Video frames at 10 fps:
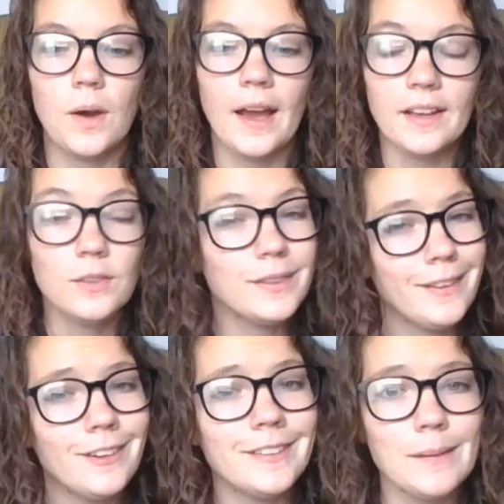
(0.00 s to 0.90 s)
I had a really
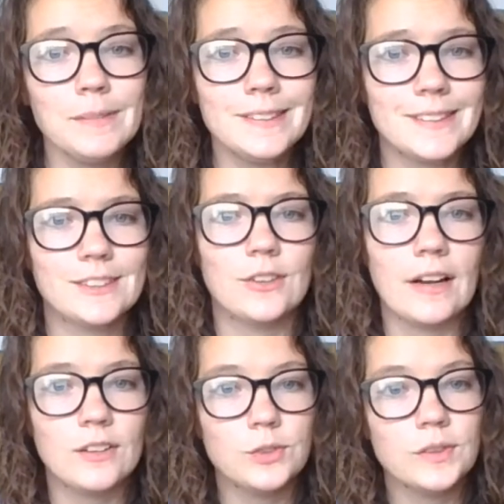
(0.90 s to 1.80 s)
hard time in sixth
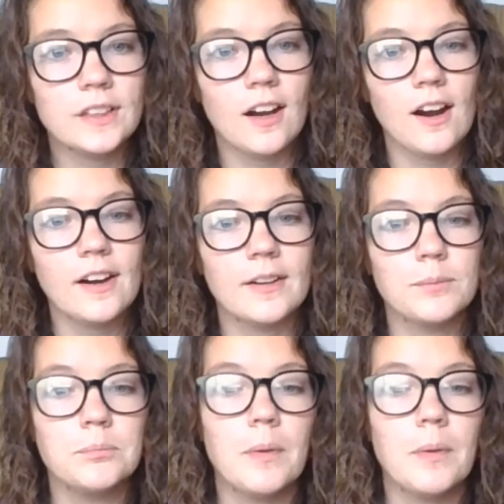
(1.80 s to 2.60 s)
grade. It was really hard.